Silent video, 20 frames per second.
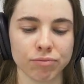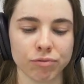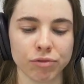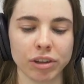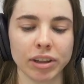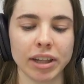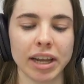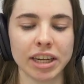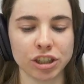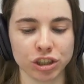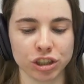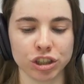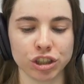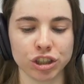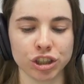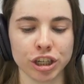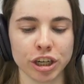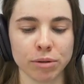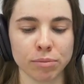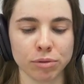
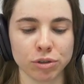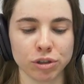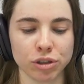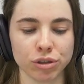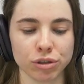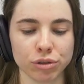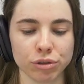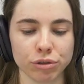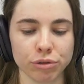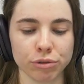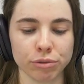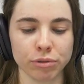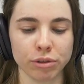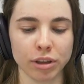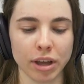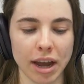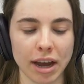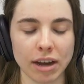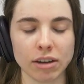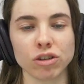relationship to
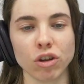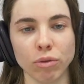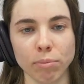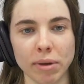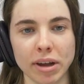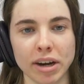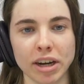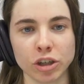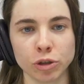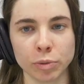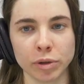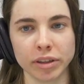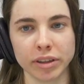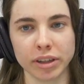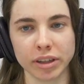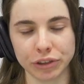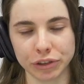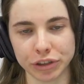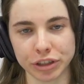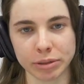the household management
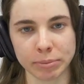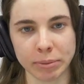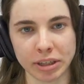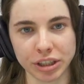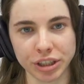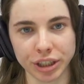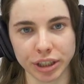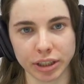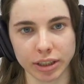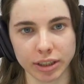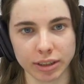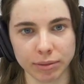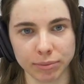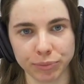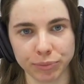that you just mentioned?